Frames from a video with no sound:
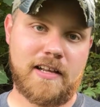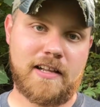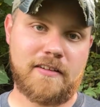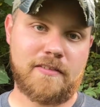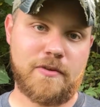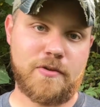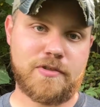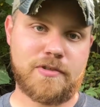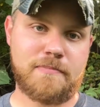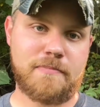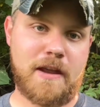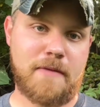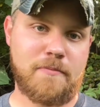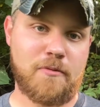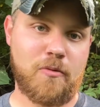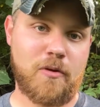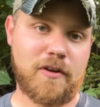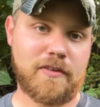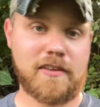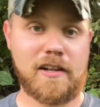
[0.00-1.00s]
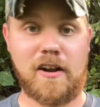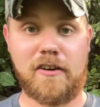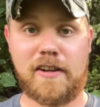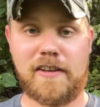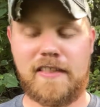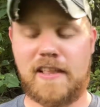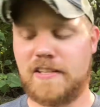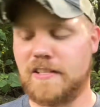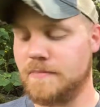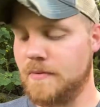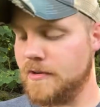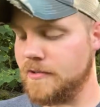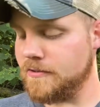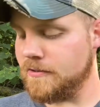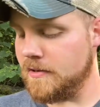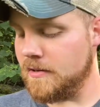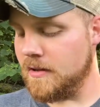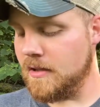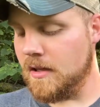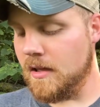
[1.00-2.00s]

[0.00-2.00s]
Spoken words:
do some paperwork, then I'll get that suppressor in.